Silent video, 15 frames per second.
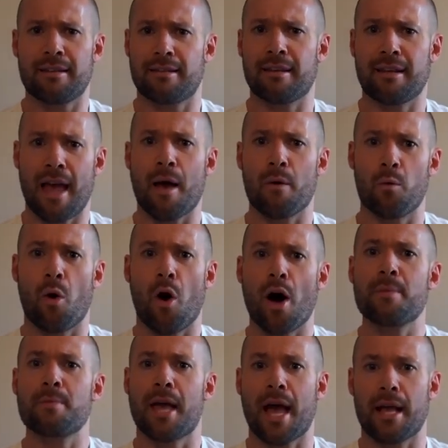to get what
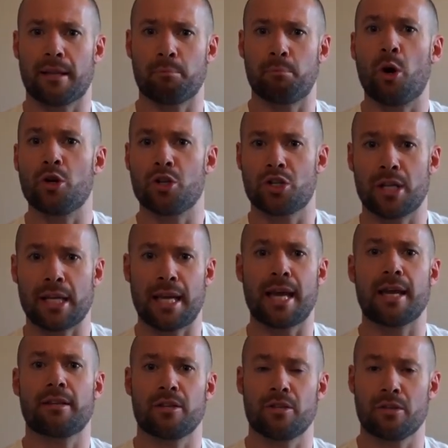I'm getting, punched and
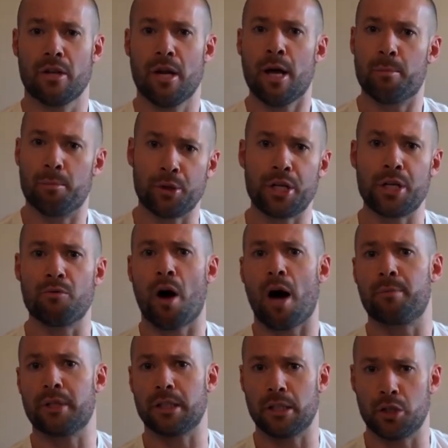kicked and money
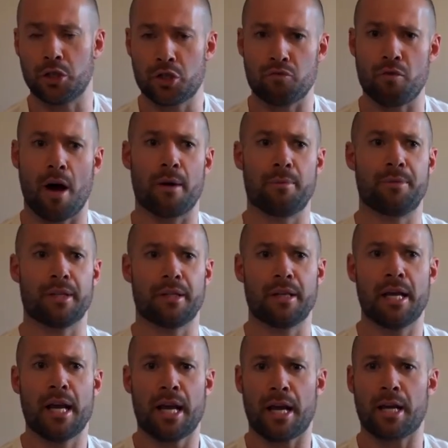robbed and lunch robbed and
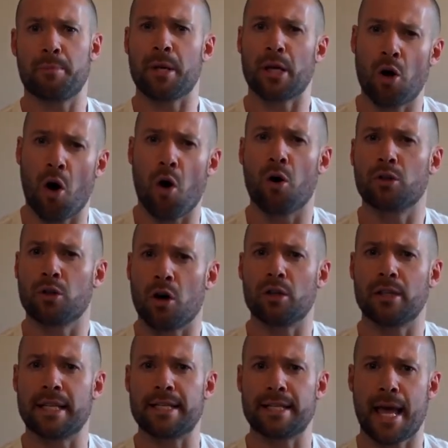kind of being called
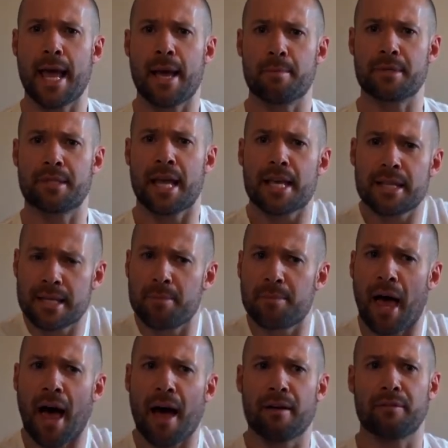all these names. They seem
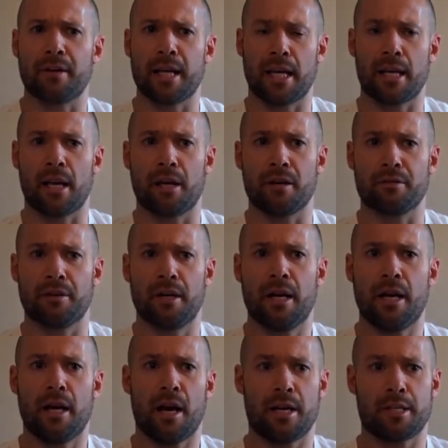to have like a lot of,
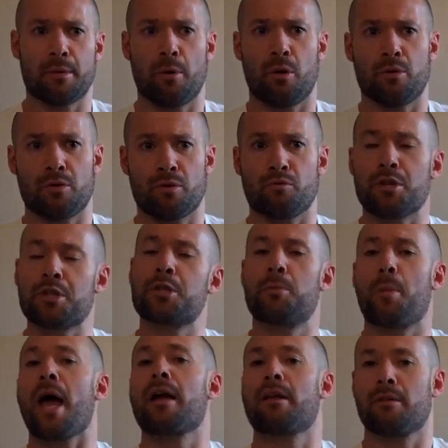I suppose,
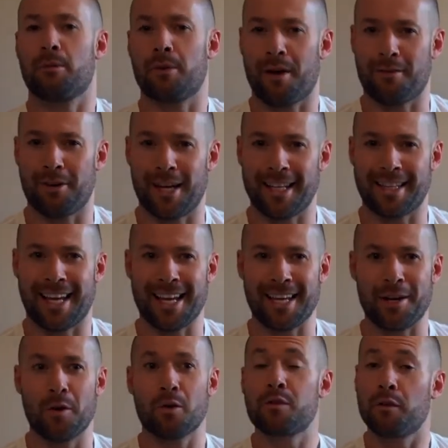respect or whatever like that.
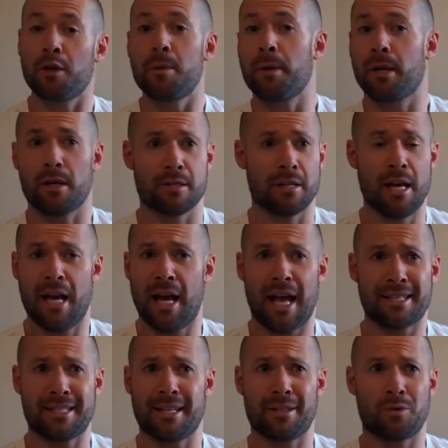It's funny because
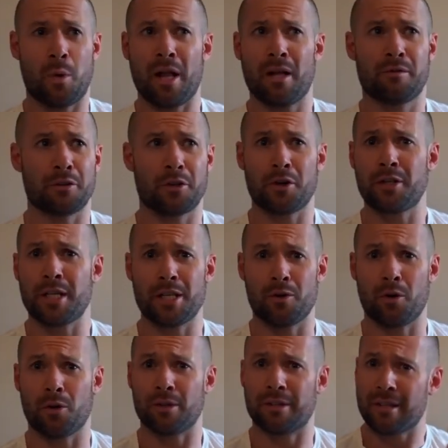as a 12 or
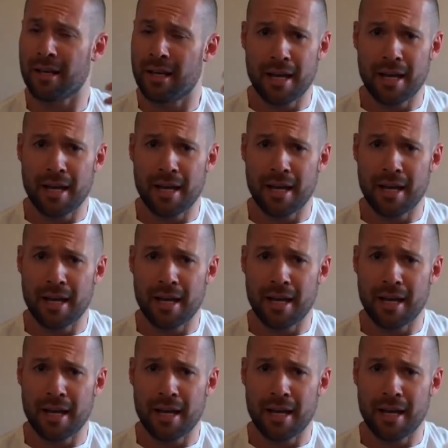13-year-old,